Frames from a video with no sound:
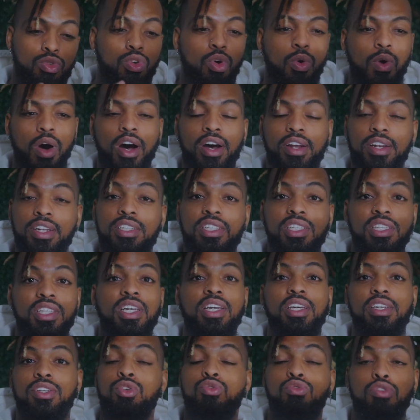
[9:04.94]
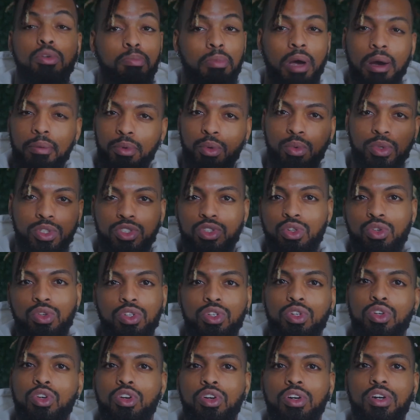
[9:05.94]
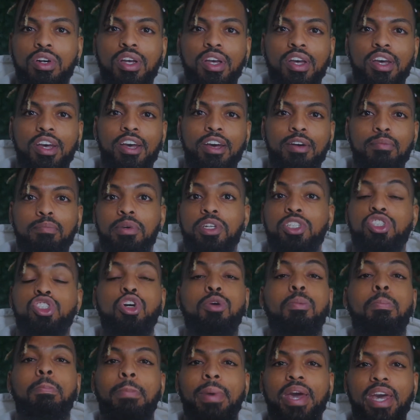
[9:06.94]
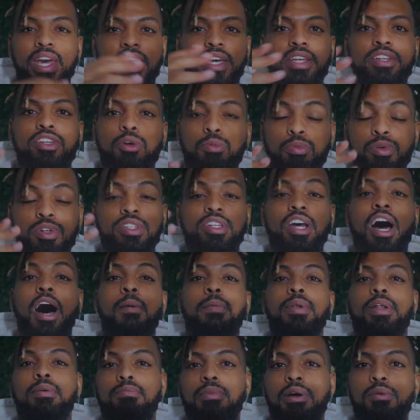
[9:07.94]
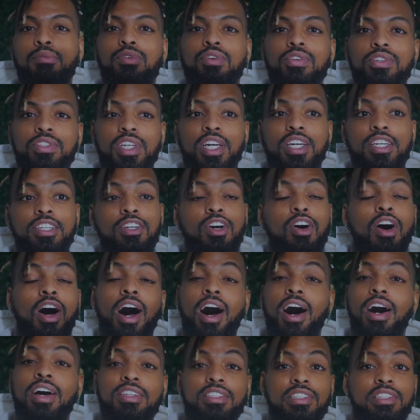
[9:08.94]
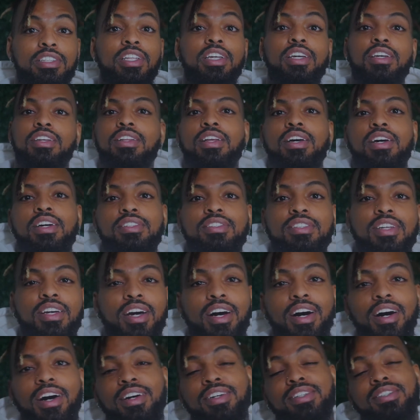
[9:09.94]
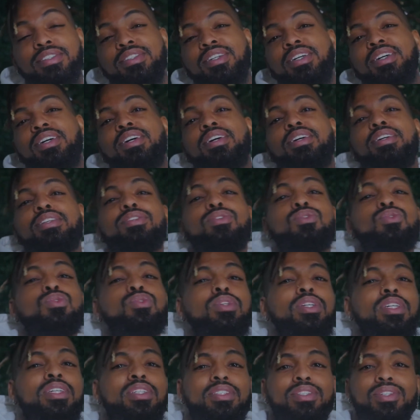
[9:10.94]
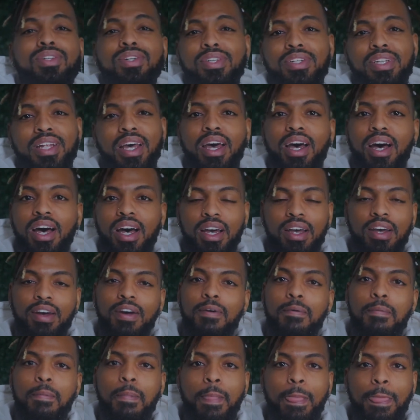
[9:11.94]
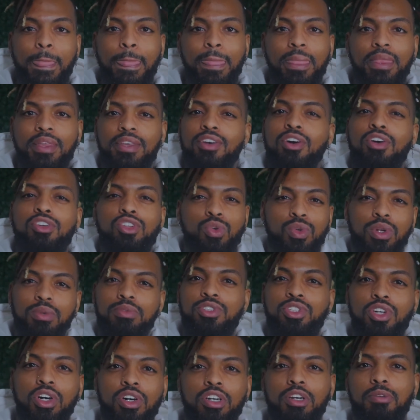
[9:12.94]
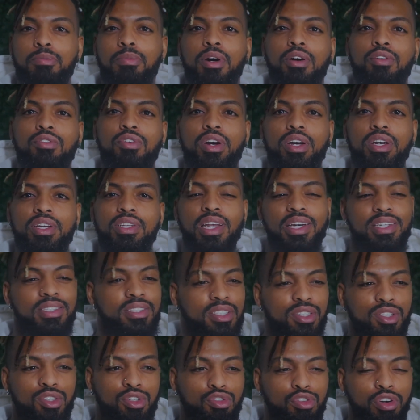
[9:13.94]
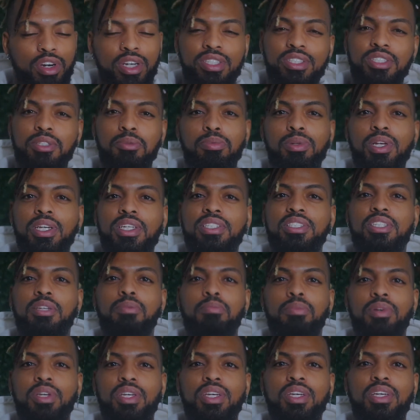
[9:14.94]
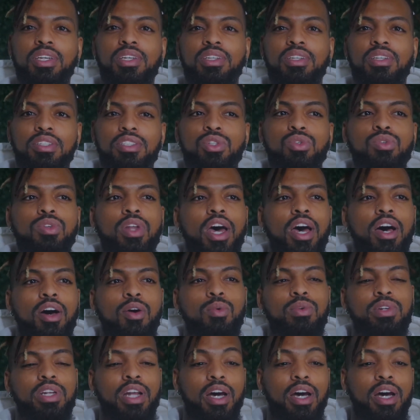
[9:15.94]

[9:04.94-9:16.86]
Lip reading: go out and it's lit and you remember what's going on, but your predominant memory is like, yo, I was lit last night. I was doing this, doing that. Y'all know what I'm talking about, right? That's a crazy place to be in. So now